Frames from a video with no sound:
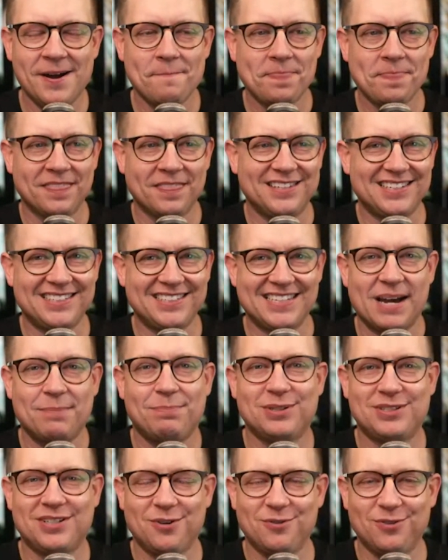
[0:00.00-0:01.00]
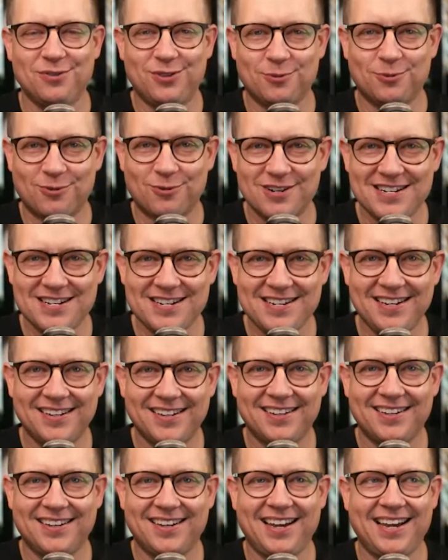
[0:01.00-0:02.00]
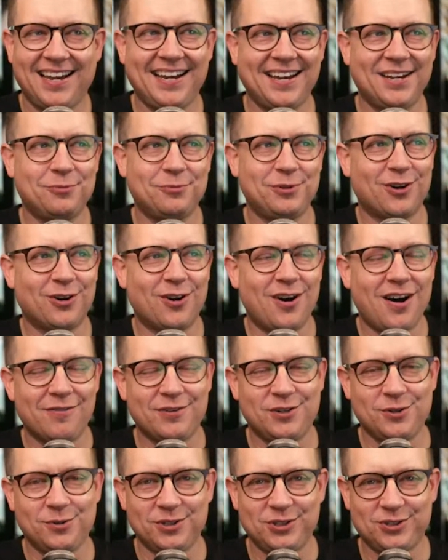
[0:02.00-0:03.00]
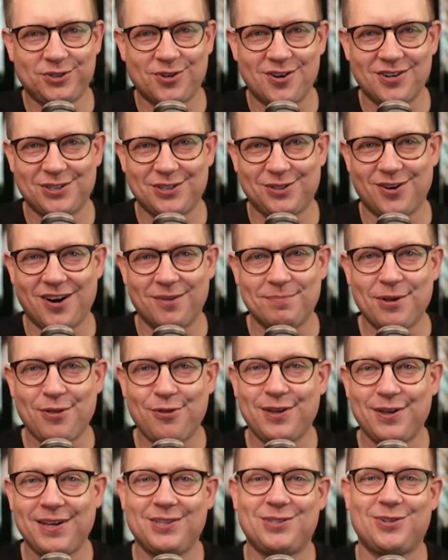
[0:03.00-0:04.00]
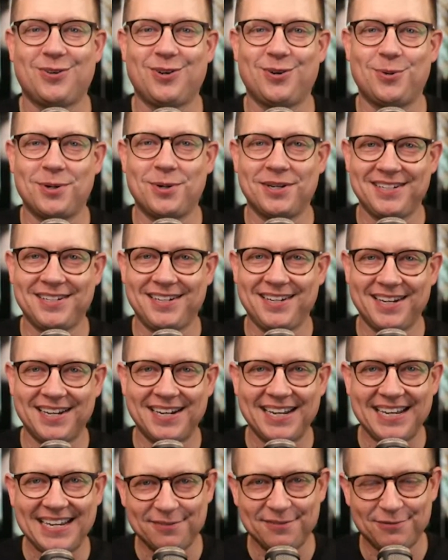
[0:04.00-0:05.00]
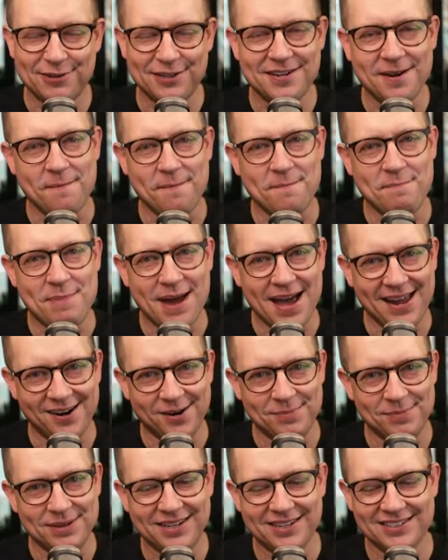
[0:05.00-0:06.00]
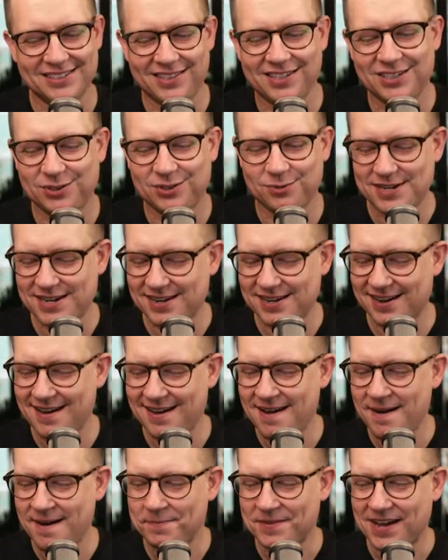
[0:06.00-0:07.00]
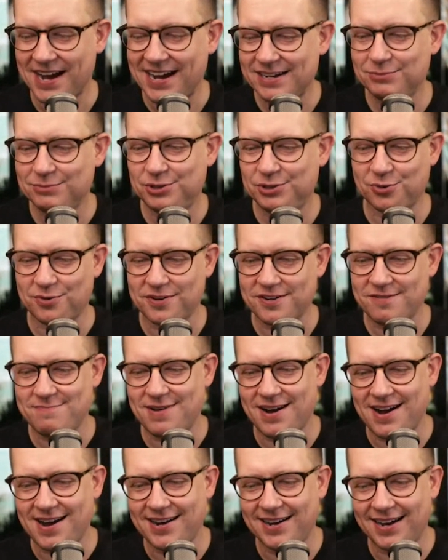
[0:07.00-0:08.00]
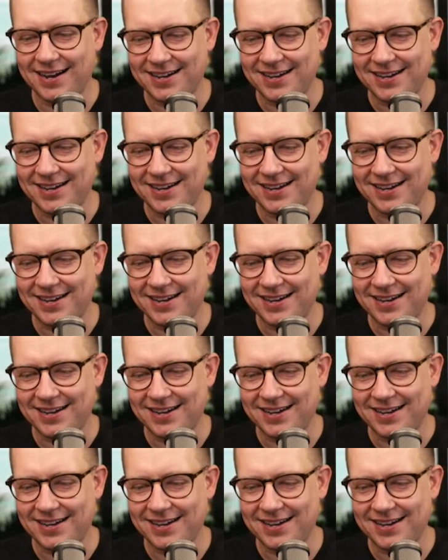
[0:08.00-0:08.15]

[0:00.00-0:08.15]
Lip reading: This is episode 3. And we're off to a strong start, but things are going to get even better because this week I am joined by a